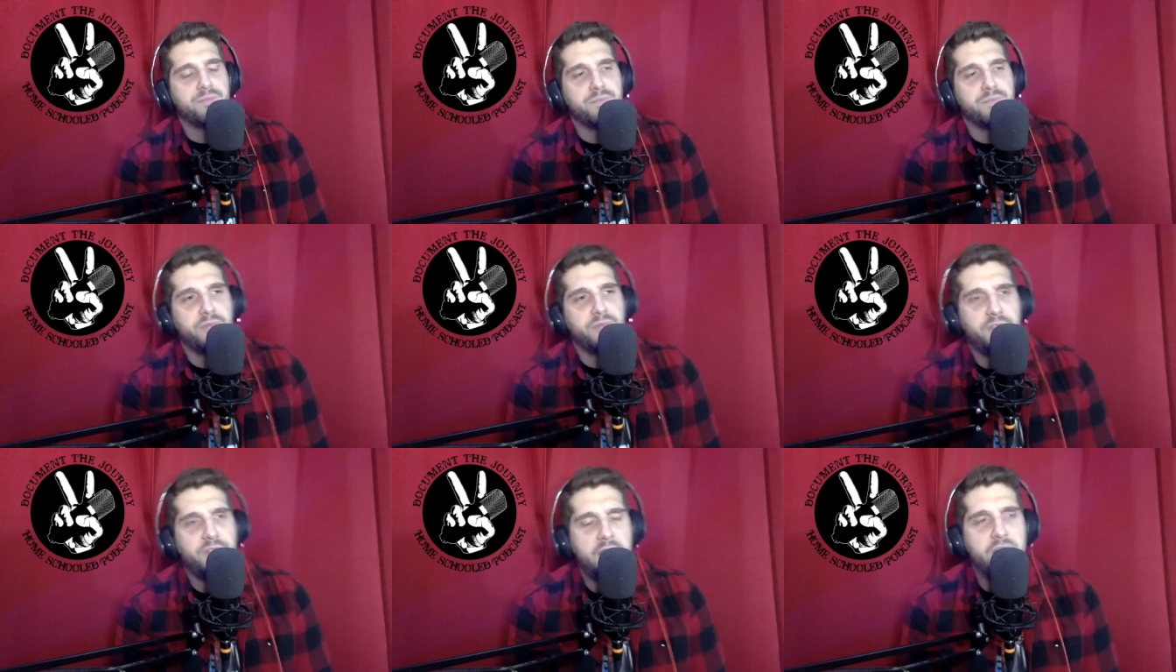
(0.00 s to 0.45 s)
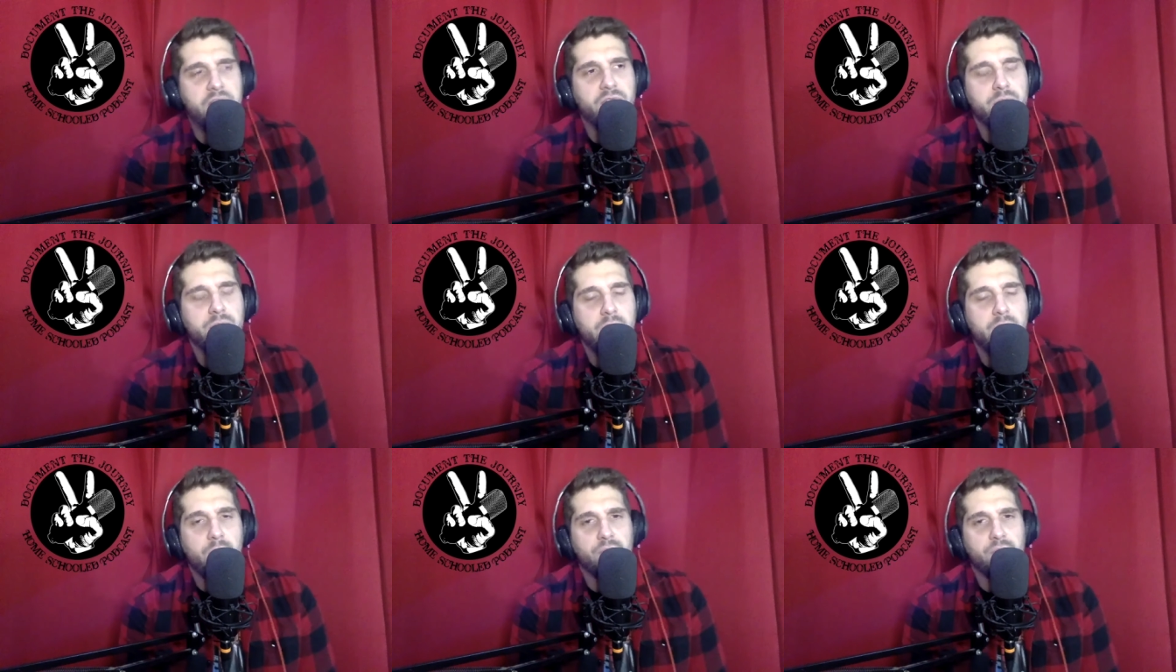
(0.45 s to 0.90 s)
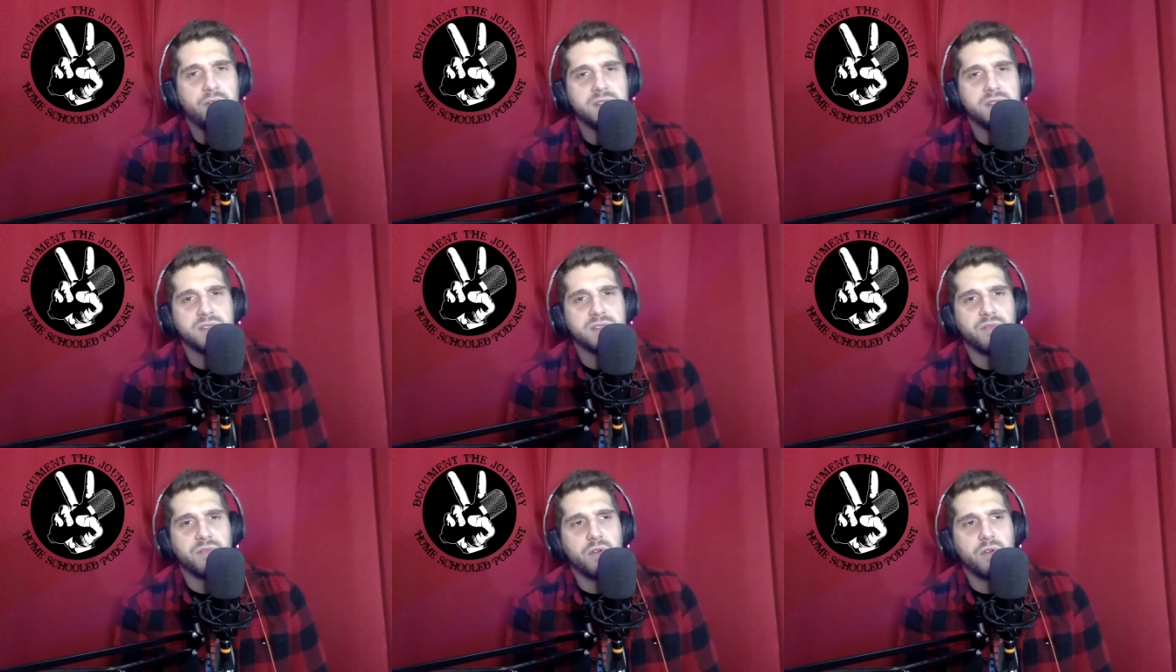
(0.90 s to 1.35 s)
favorite
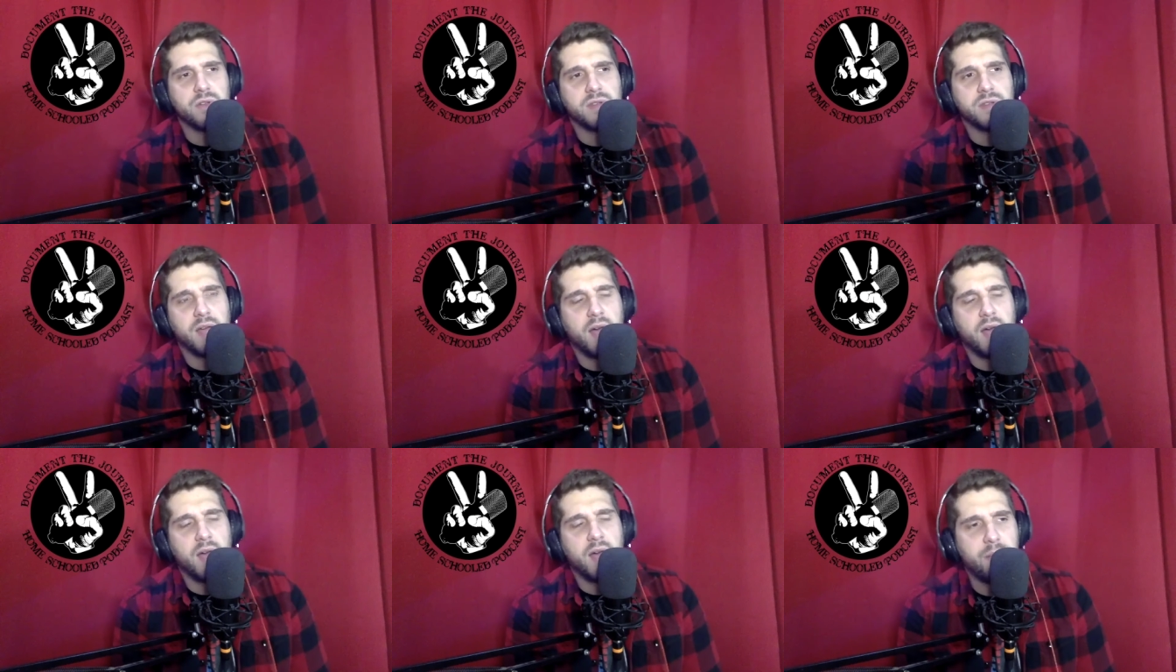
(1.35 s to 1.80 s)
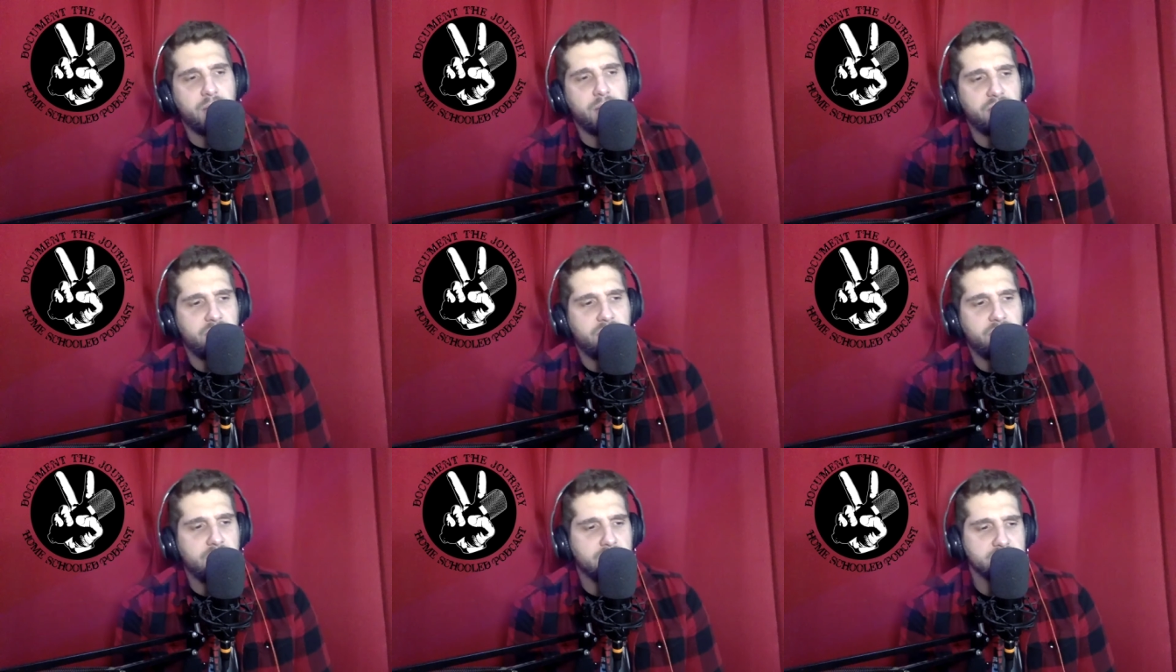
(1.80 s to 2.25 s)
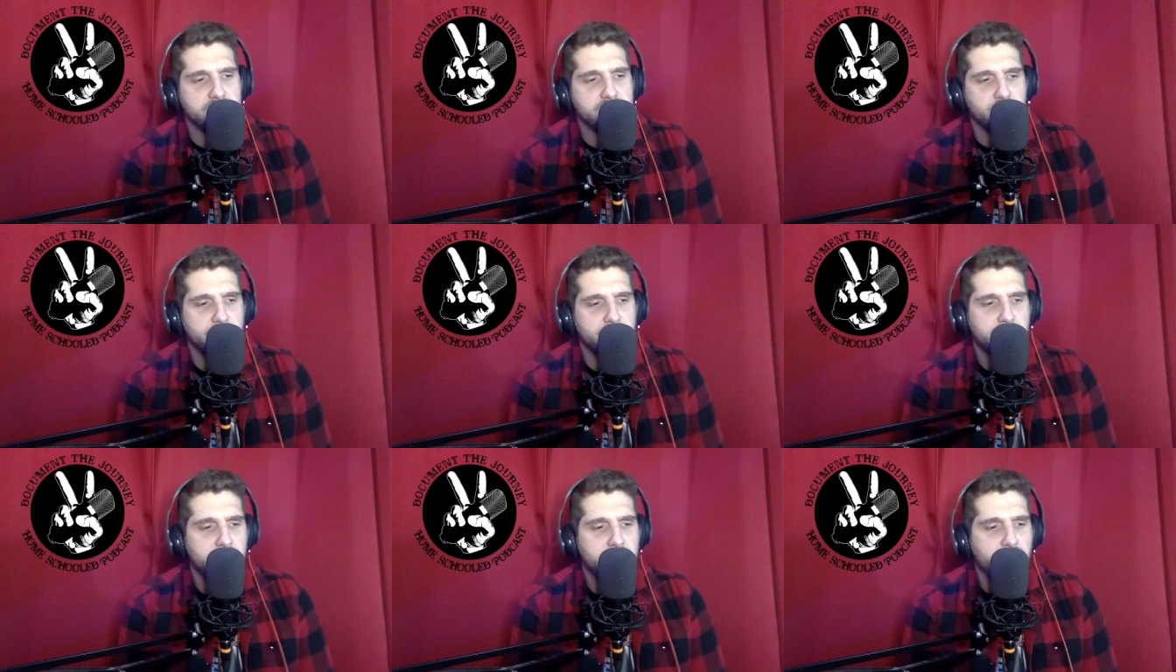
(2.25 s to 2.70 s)
memories of all time, I think, is
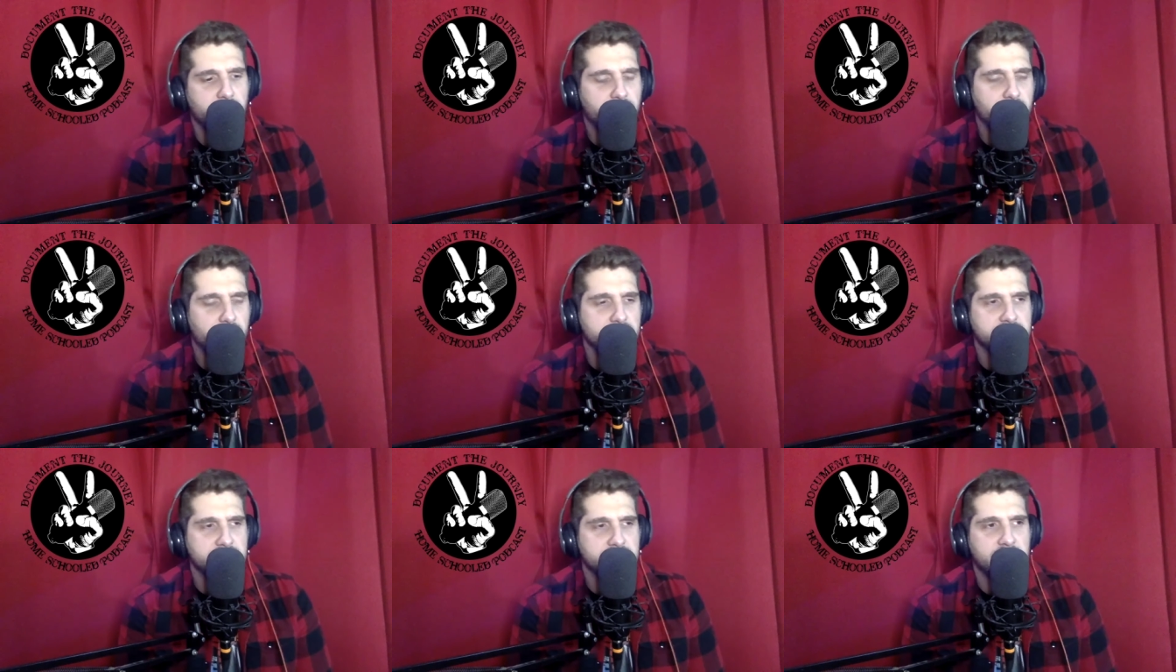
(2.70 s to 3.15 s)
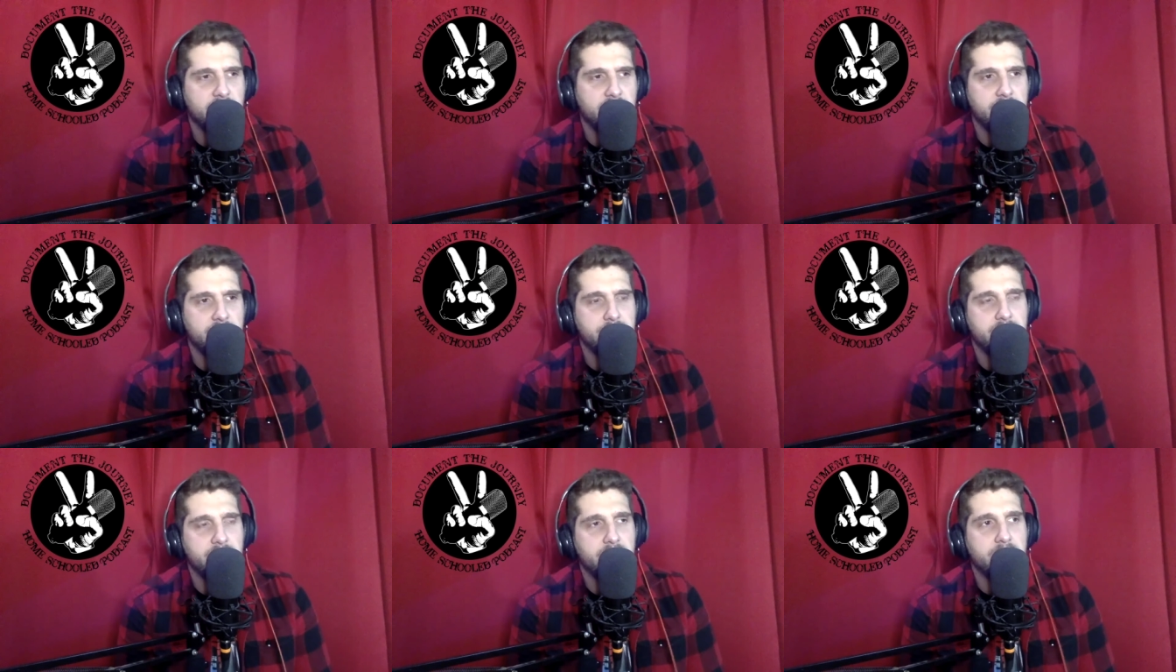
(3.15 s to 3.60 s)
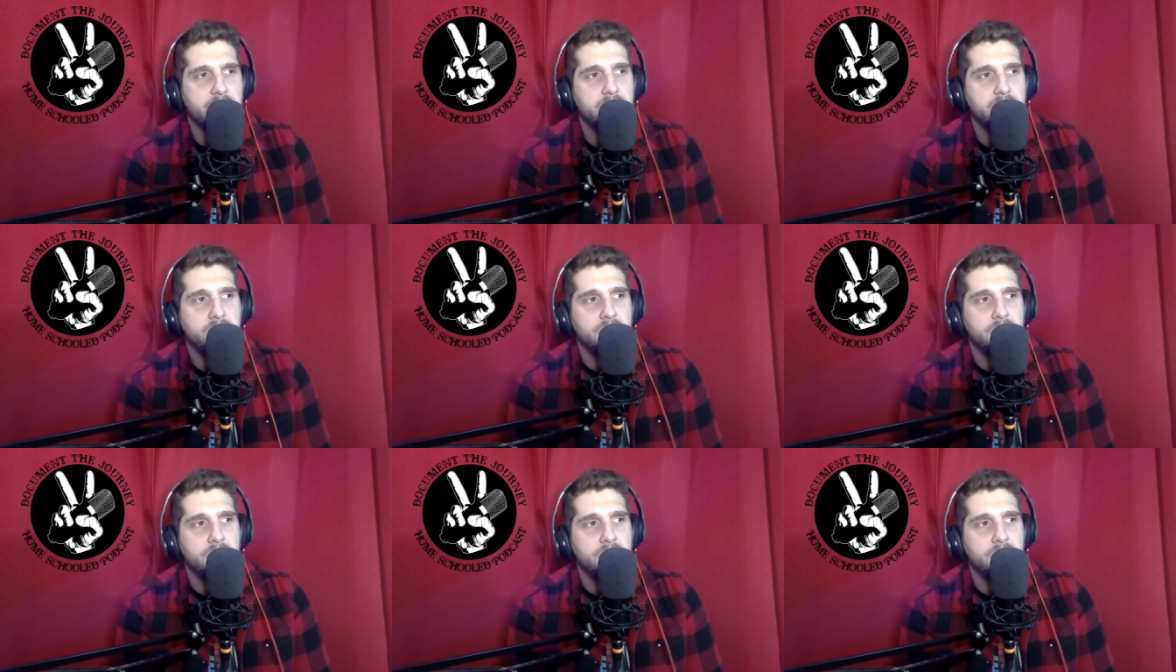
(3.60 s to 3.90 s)
when the first time that...